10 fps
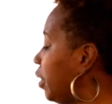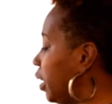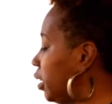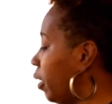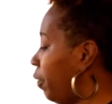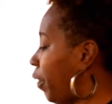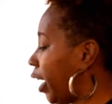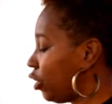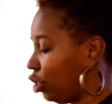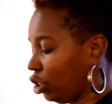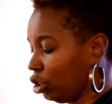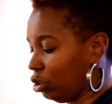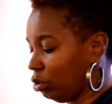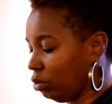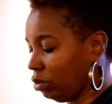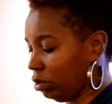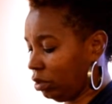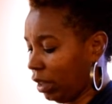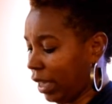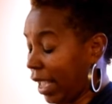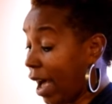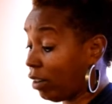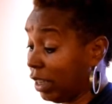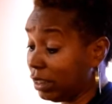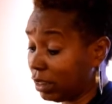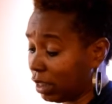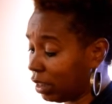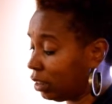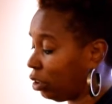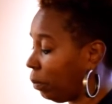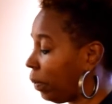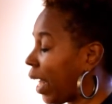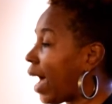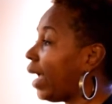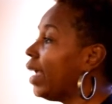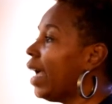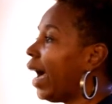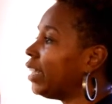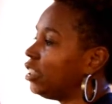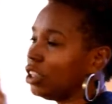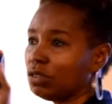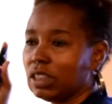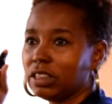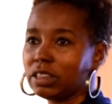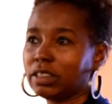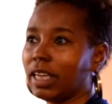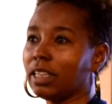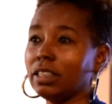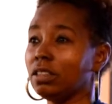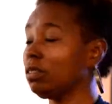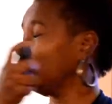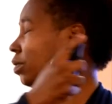this affects you and how easy it is to apply. I generally just take a little